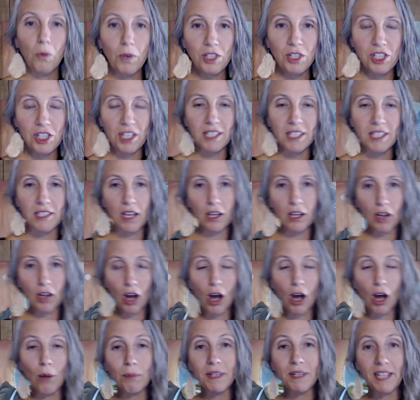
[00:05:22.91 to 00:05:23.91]
which is a
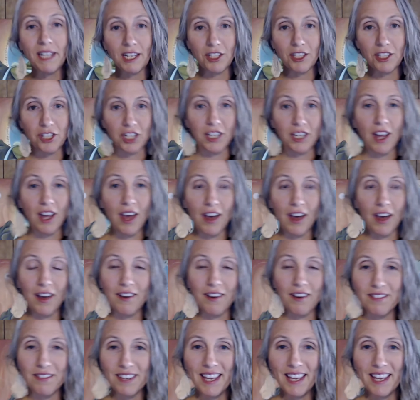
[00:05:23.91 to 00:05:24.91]
combination
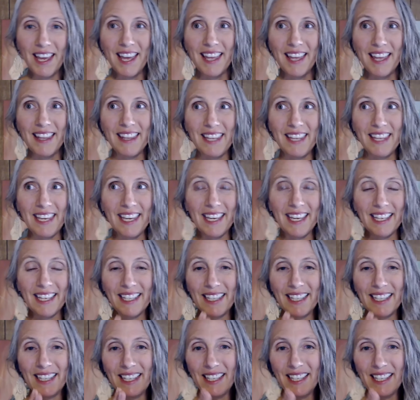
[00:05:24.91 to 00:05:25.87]
of the